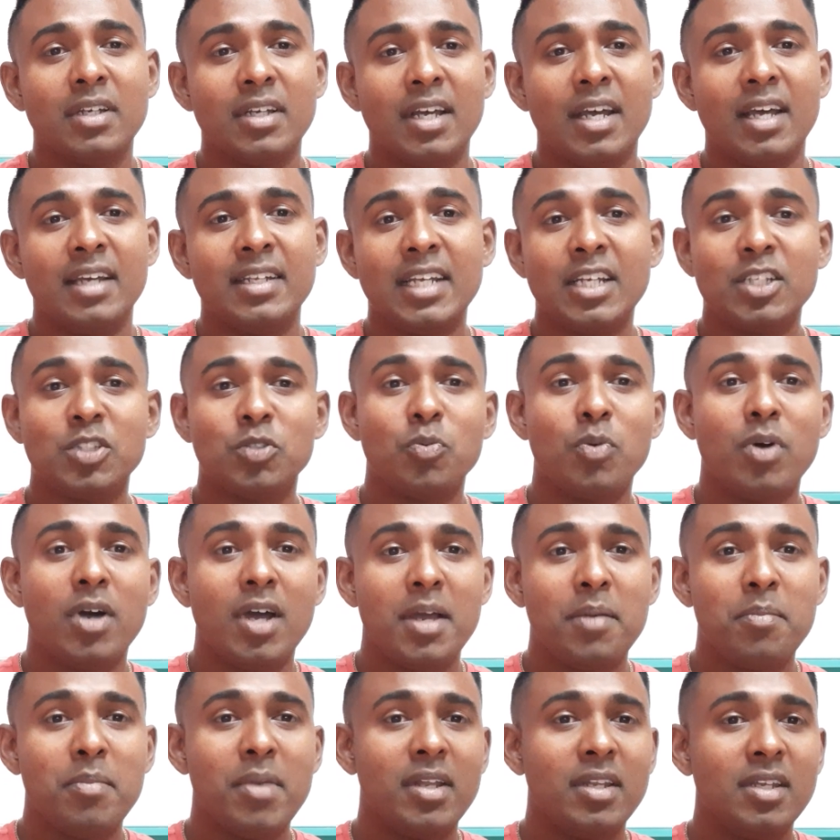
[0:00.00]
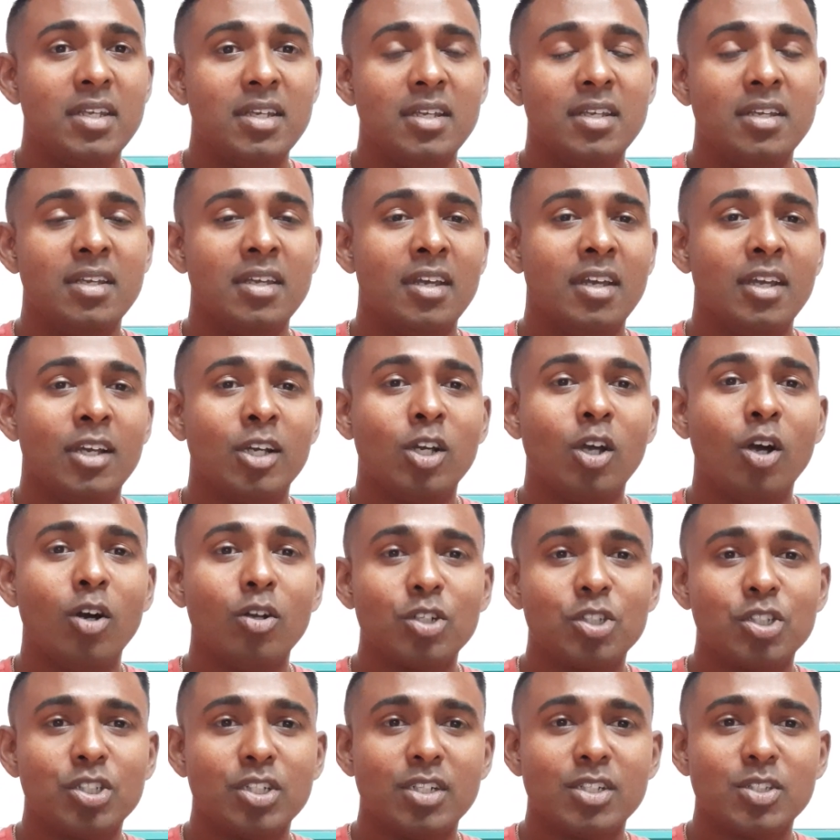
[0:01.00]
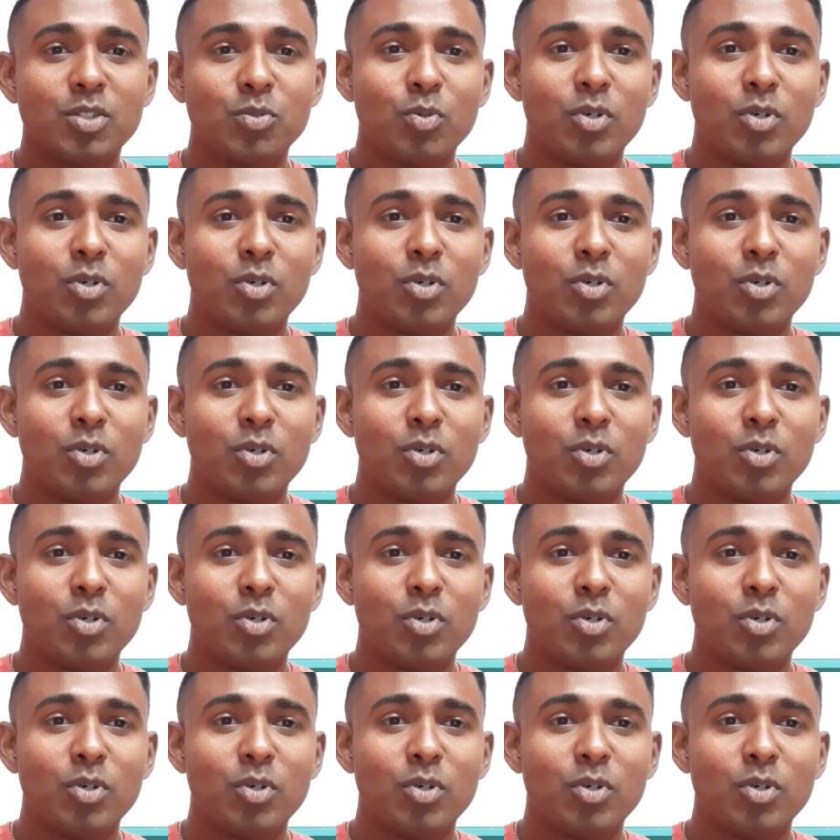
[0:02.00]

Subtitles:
And that's why many cultures